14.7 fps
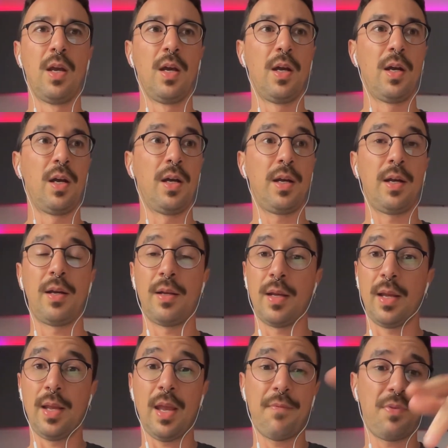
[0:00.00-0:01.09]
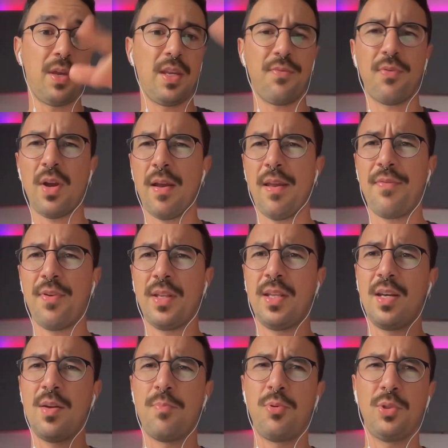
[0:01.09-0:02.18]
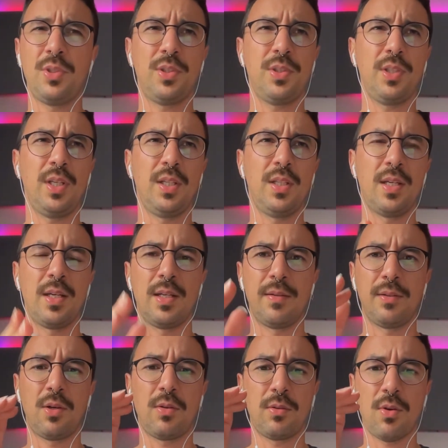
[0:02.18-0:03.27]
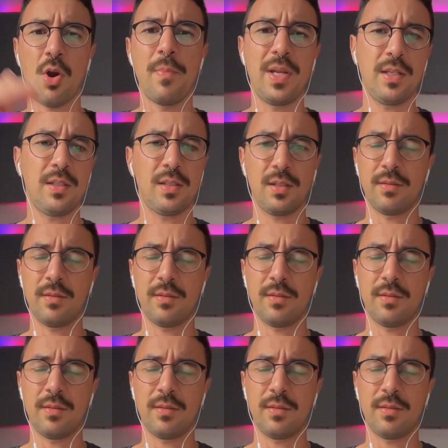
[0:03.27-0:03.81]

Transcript: I have the info. If I didn't put in the comments,